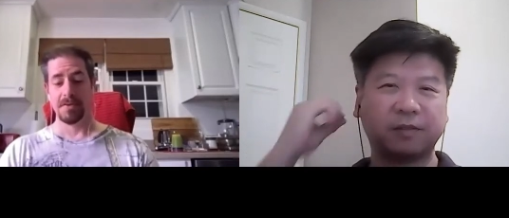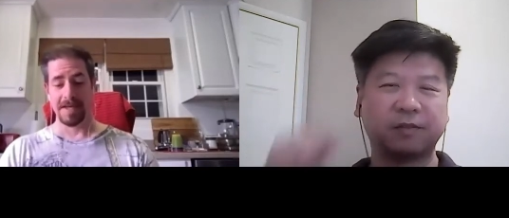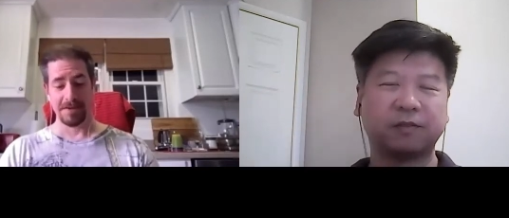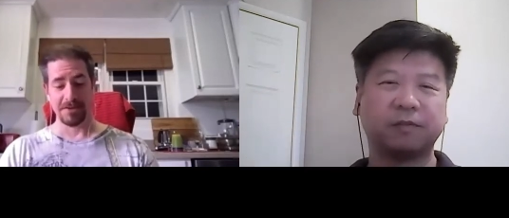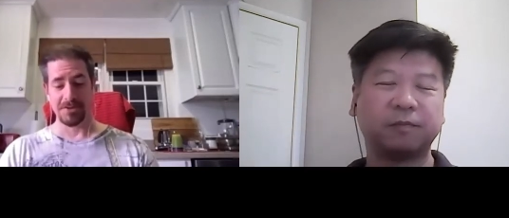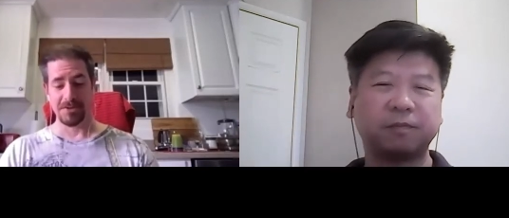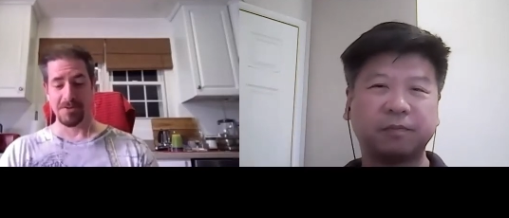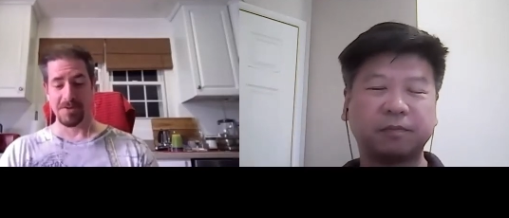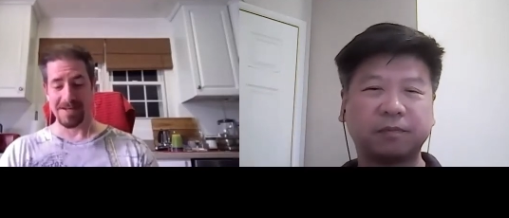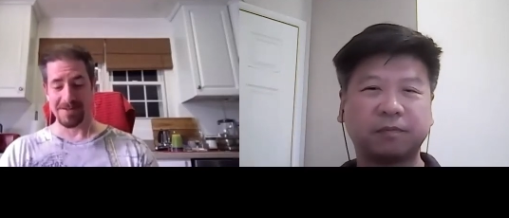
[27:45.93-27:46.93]
Speaker 1: Now, the
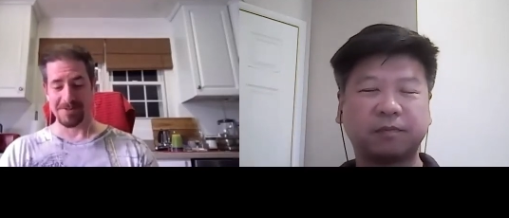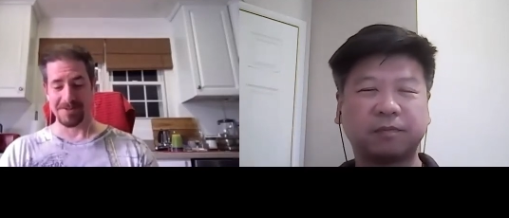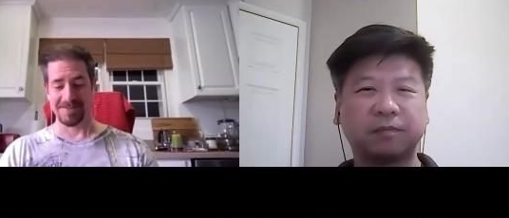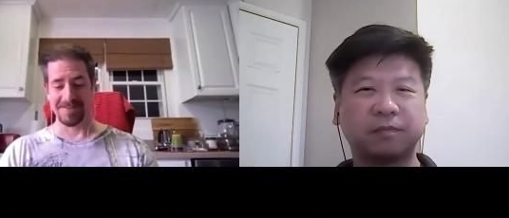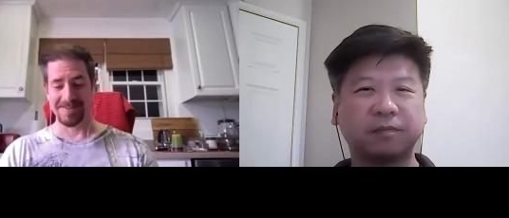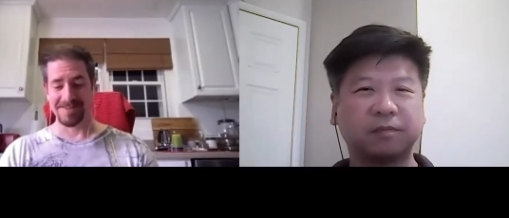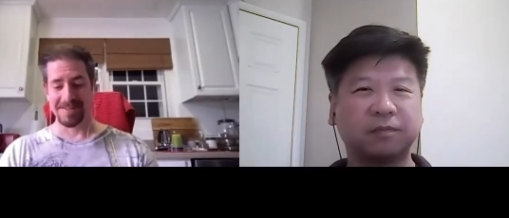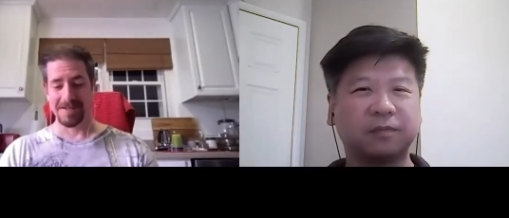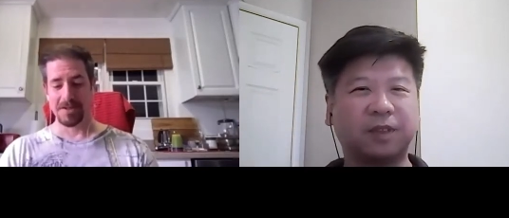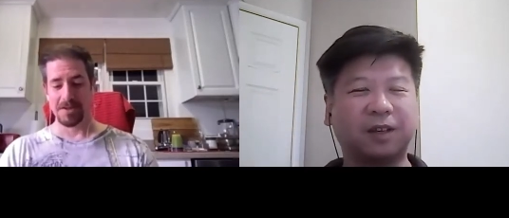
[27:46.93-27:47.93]
2000s,
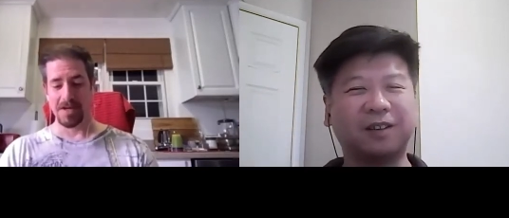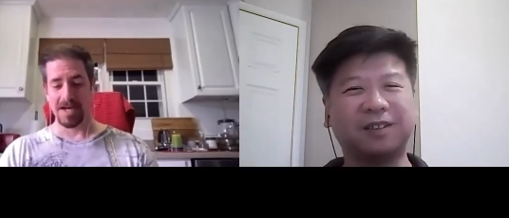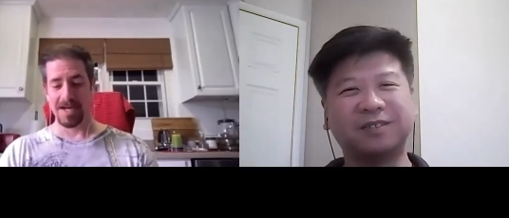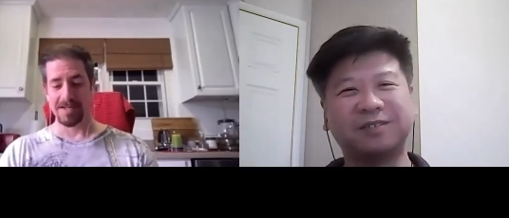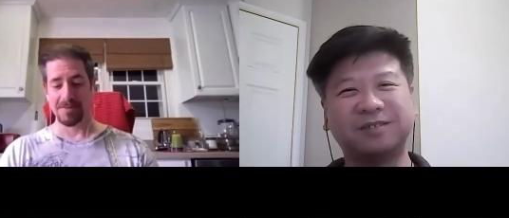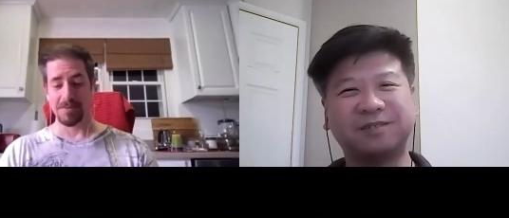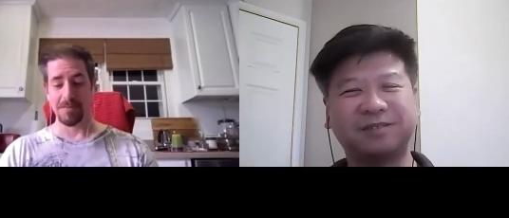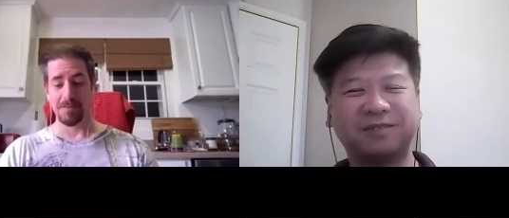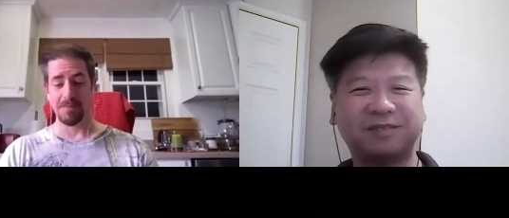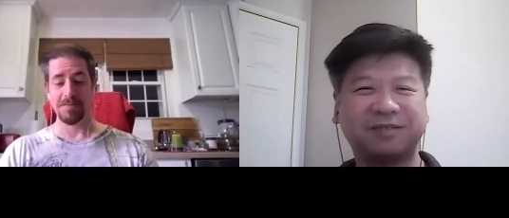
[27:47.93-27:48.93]
you oh. had
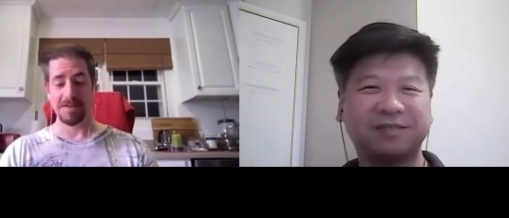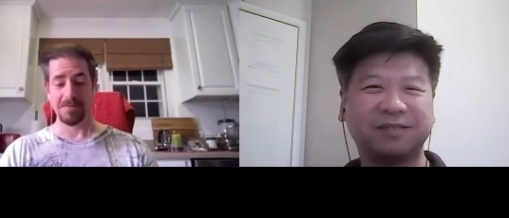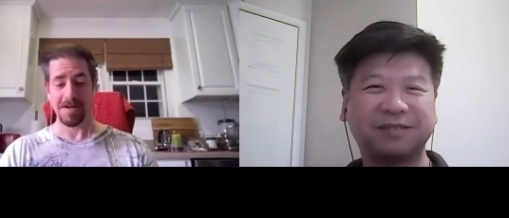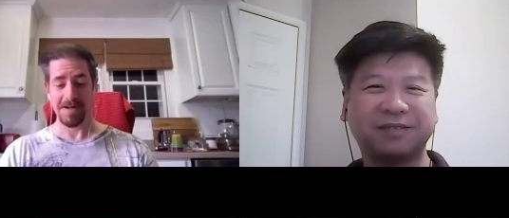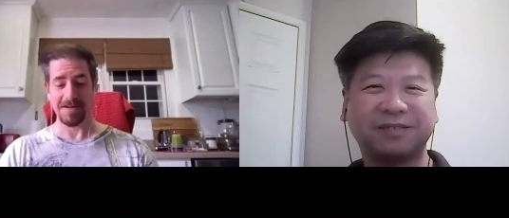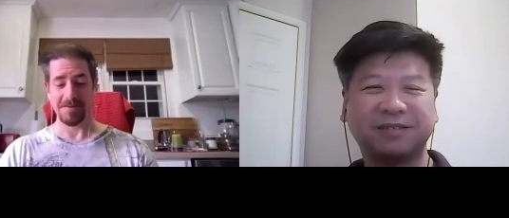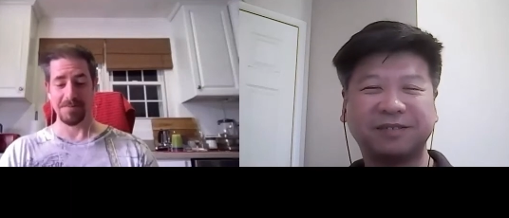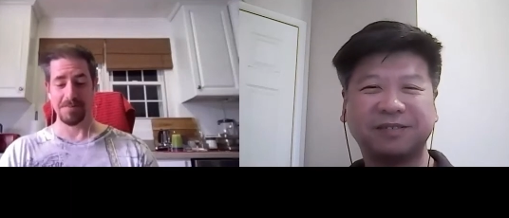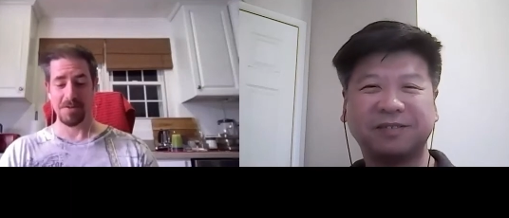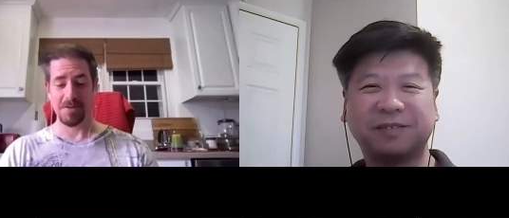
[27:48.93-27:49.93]

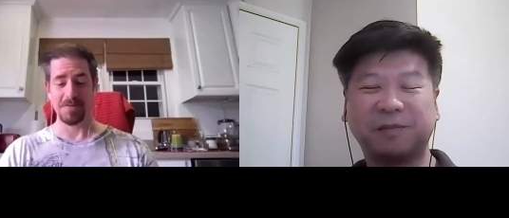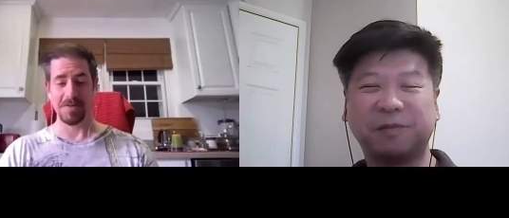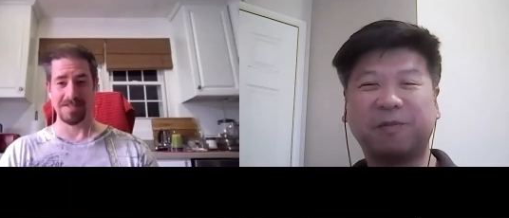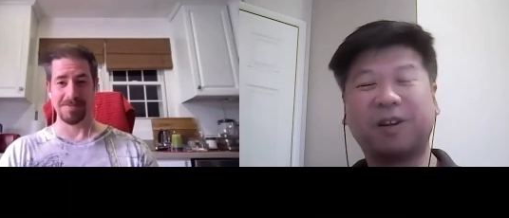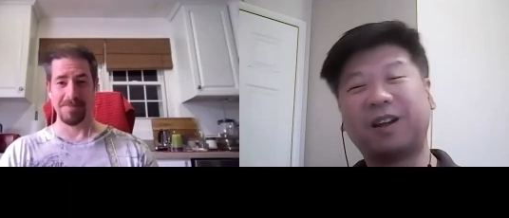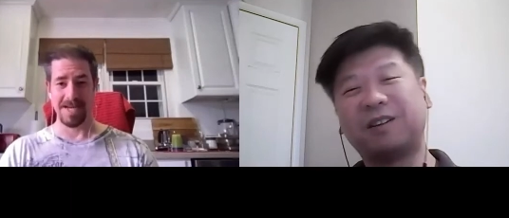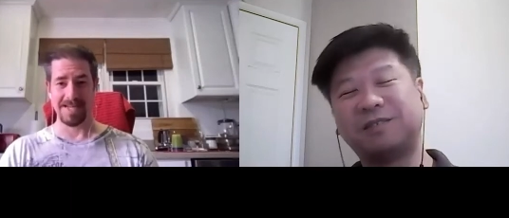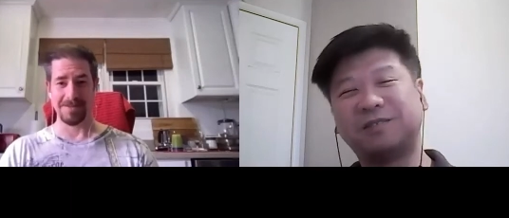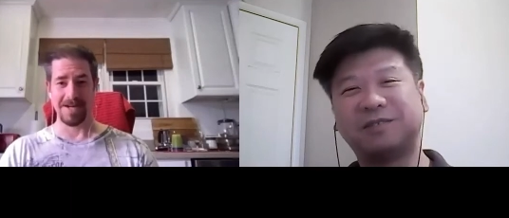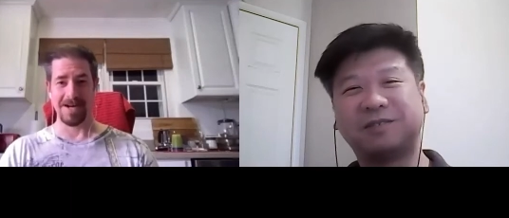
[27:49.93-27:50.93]
55 movies wow.
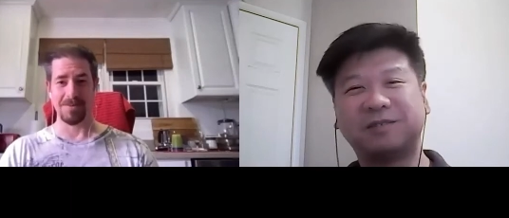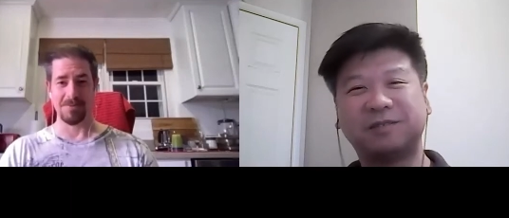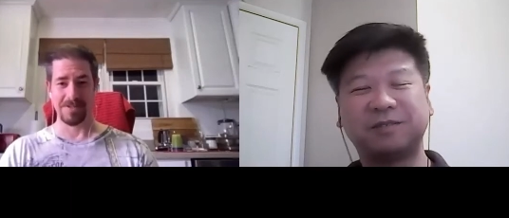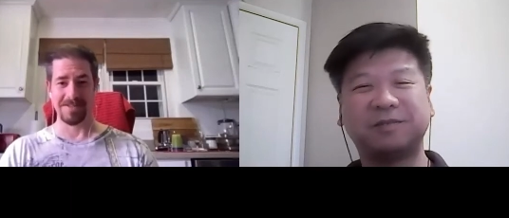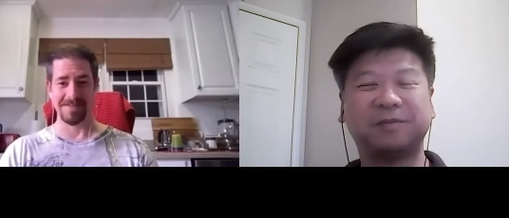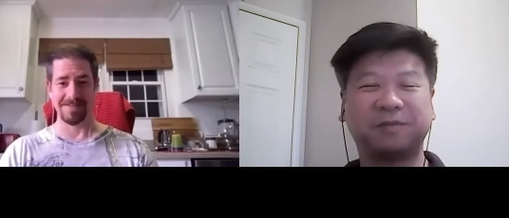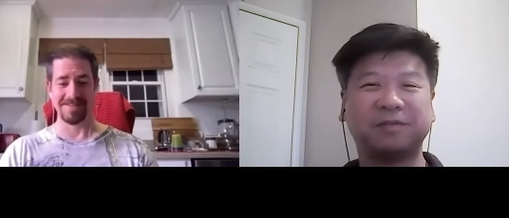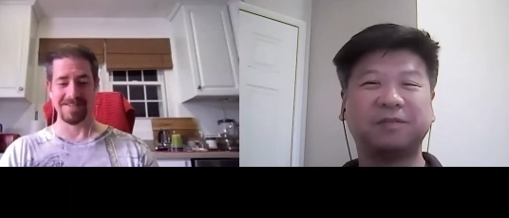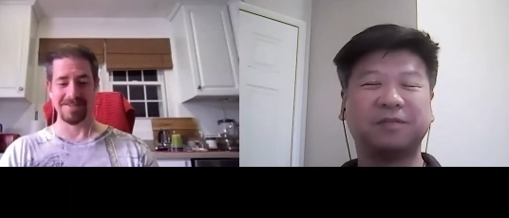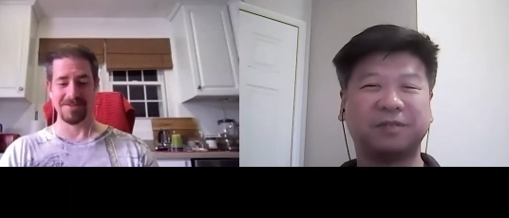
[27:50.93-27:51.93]
made about
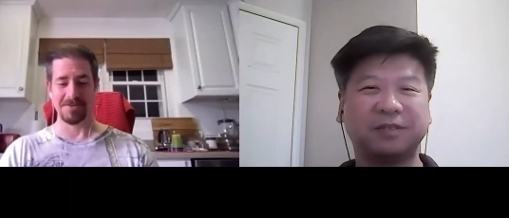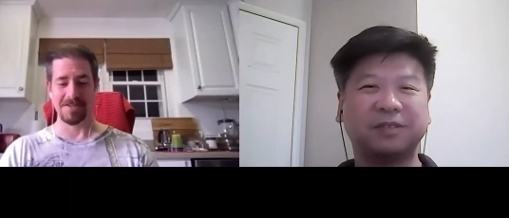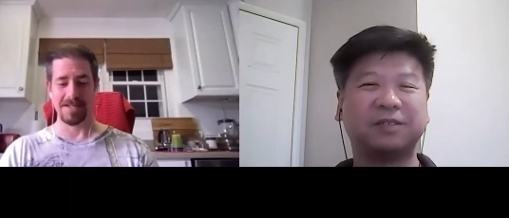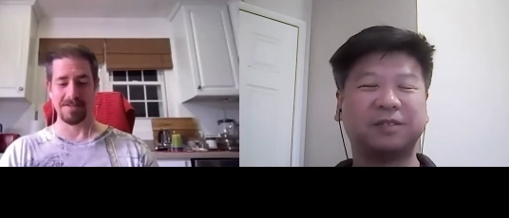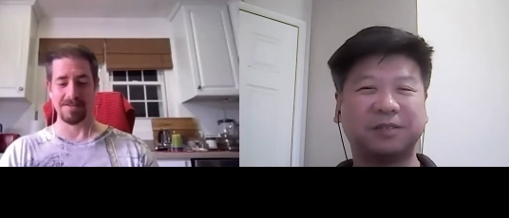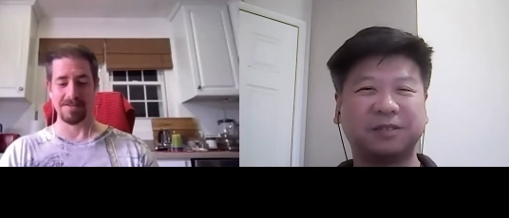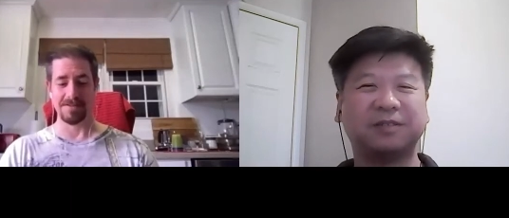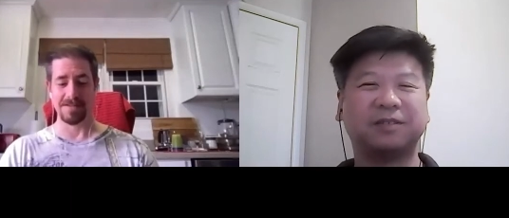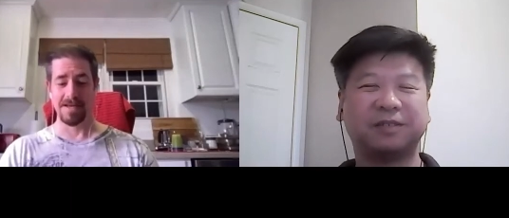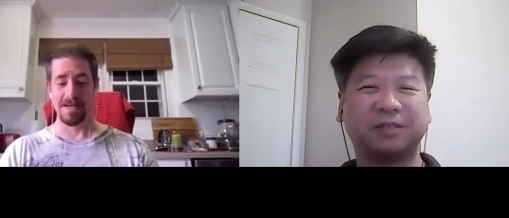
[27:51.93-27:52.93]
prisons in the
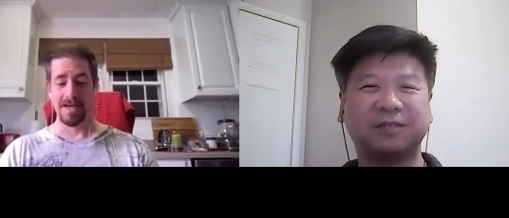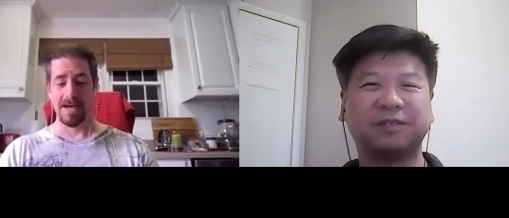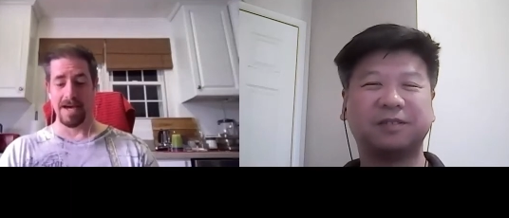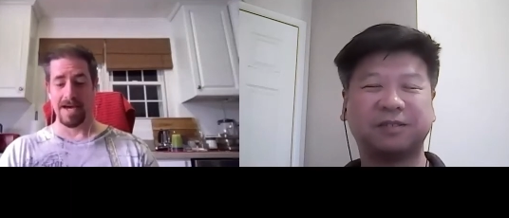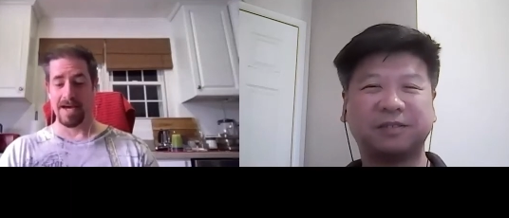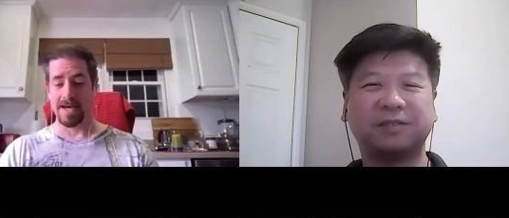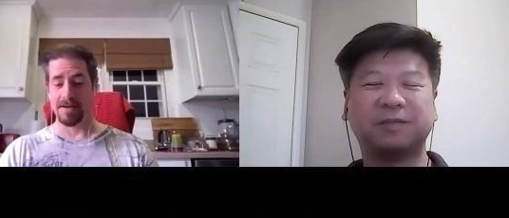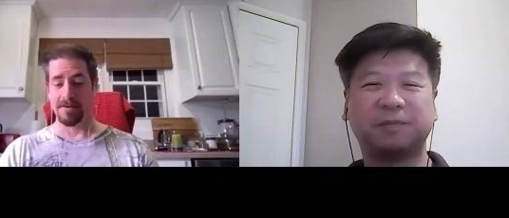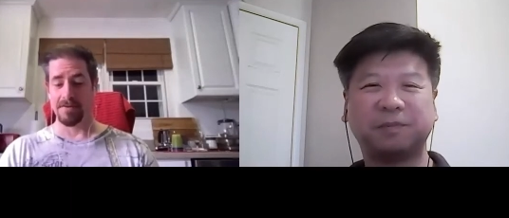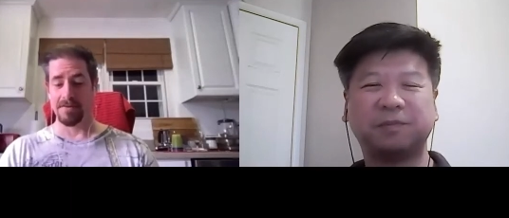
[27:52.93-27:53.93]
2000s.
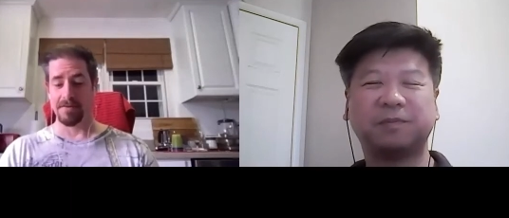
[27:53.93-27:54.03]
And